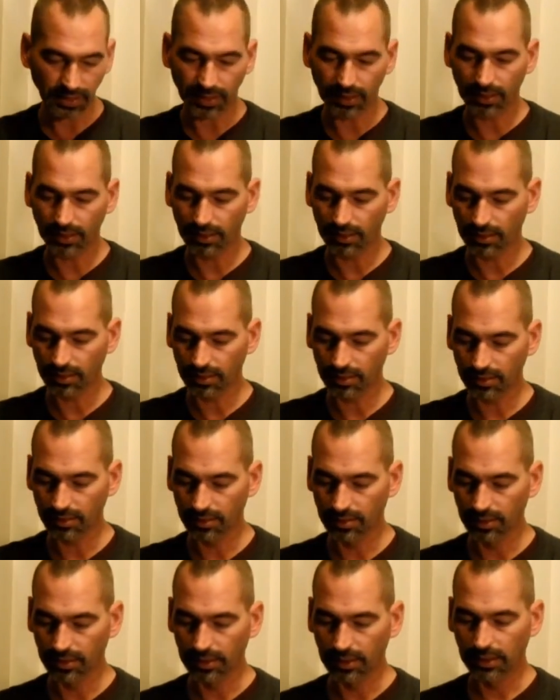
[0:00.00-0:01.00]
And
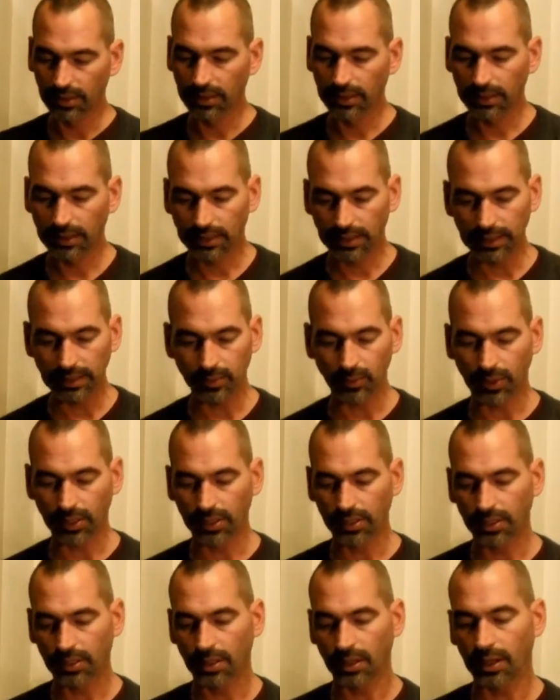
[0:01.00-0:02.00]

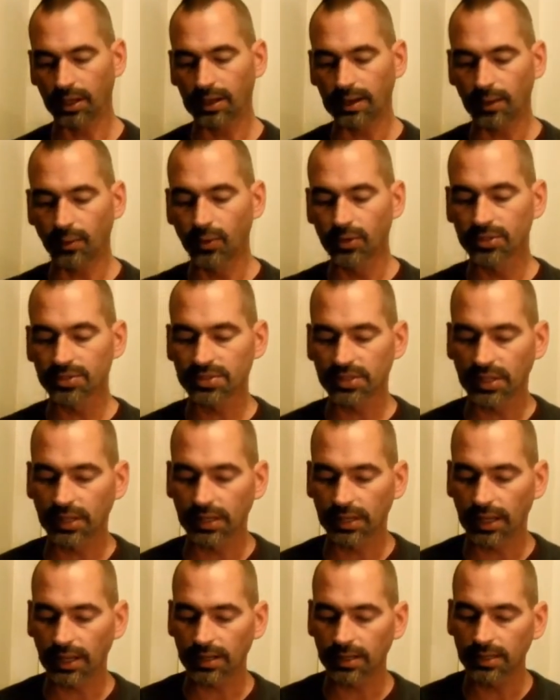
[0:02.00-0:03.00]
anyway, and I will
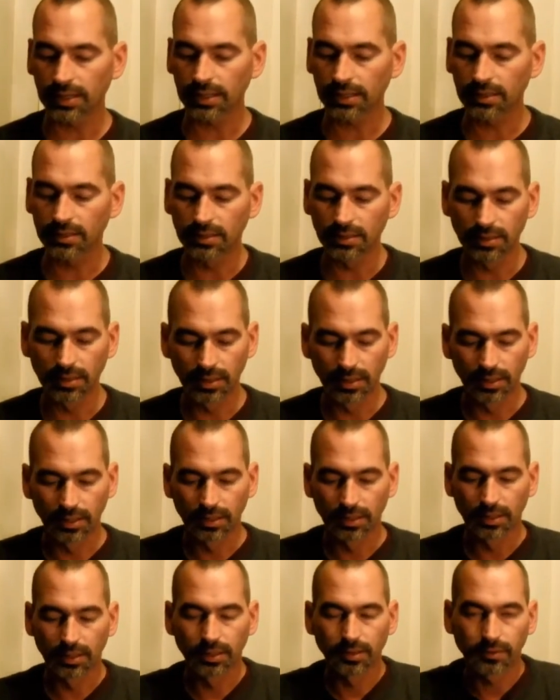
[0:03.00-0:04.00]
say, I did,
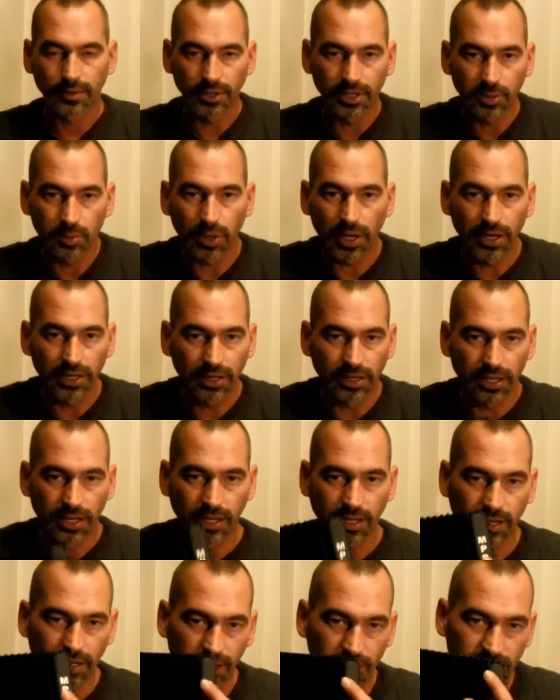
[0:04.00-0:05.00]
for anybody
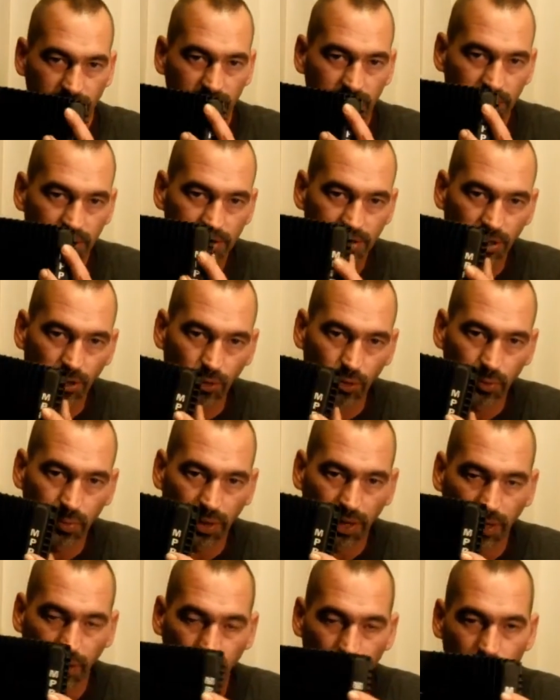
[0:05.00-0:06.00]
that is into solar
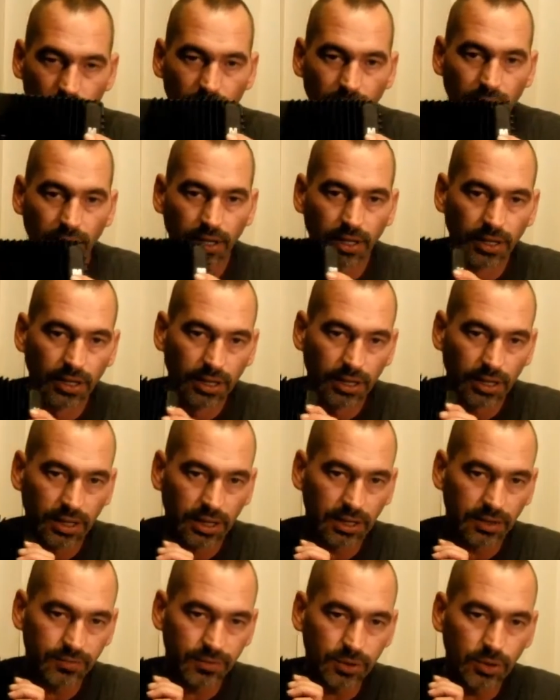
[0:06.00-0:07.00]
power,
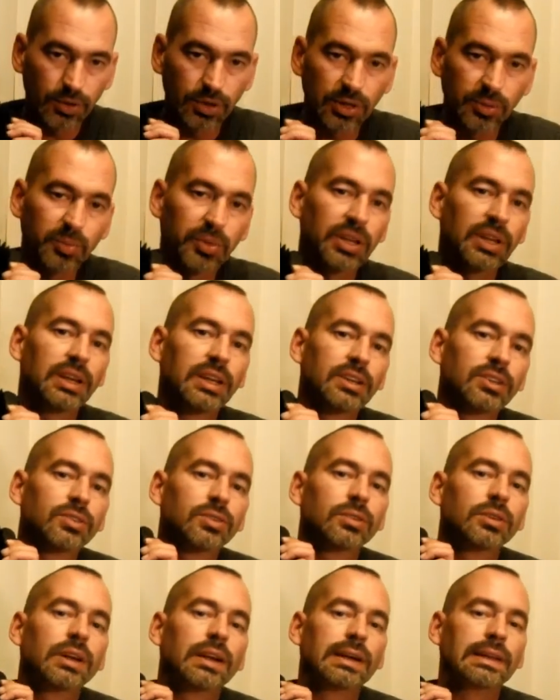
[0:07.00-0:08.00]
if you even get
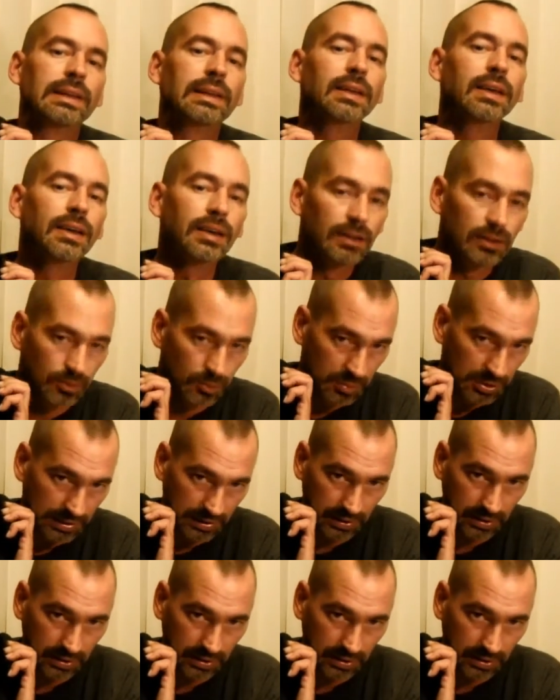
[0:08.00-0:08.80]
into it a little